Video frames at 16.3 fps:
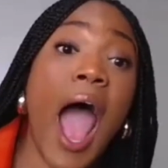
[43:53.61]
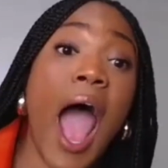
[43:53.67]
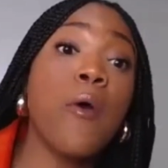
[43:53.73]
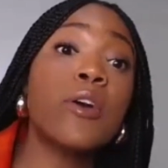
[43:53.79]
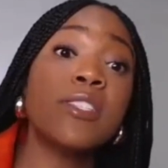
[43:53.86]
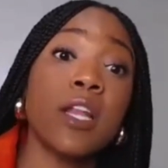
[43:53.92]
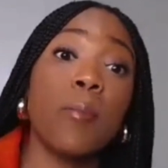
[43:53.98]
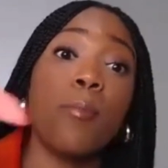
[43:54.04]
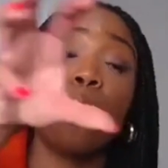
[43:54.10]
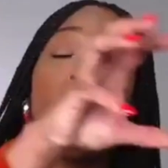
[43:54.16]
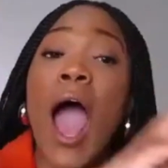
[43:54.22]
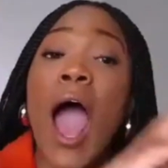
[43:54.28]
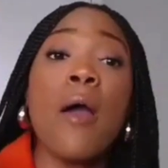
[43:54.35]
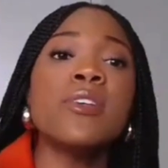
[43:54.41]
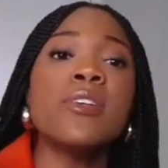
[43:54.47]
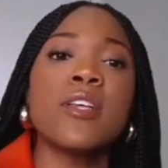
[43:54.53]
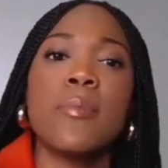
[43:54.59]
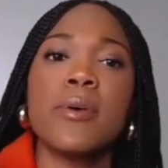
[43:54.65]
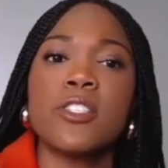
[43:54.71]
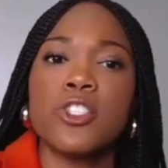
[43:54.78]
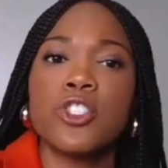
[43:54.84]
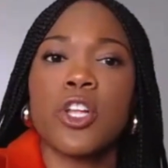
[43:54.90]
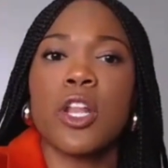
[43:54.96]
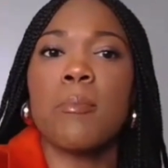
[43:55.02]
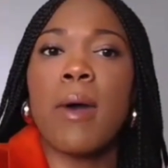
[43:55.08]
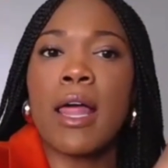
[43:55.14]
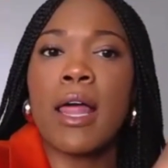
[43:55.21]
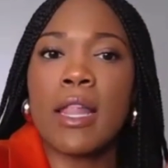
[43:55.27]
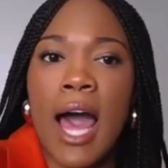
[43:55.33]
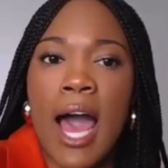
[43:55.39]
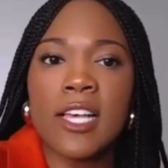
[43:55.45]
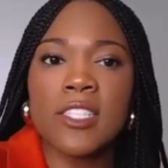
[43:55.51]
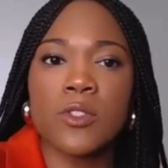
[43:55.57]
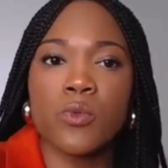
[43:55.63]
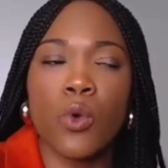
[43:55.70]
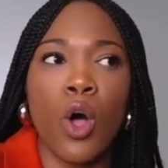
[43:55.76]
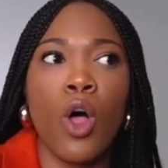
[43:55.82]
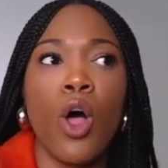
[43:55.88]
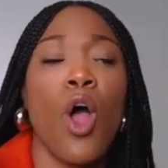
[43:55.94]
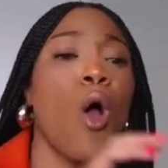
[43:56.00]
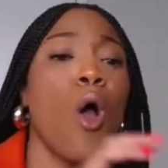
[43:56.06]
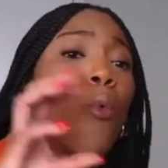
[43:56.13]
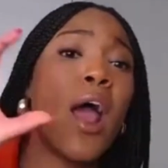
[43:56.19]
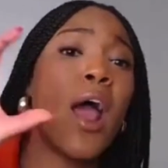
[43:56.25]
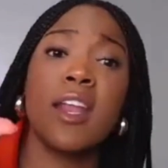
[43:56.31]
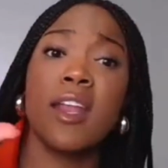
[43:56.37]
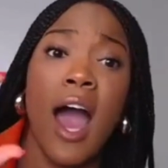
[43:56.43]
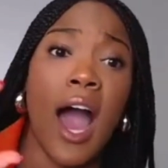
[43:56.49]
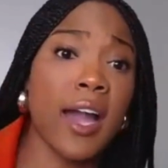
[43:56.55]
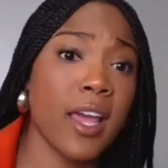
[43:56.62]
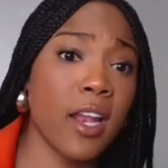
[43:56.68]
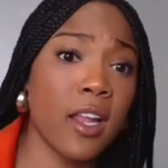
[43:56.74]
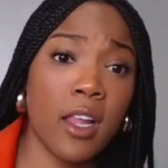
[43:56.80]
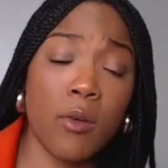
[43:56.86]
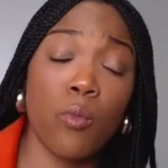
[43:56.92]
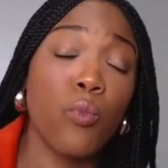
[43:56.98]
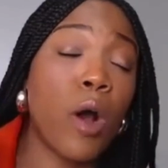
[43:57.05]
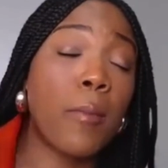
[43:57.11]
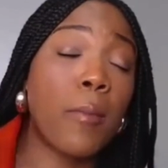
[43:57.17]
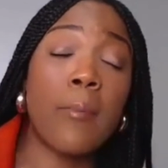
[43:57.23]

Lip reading: I was in a position in my last role where or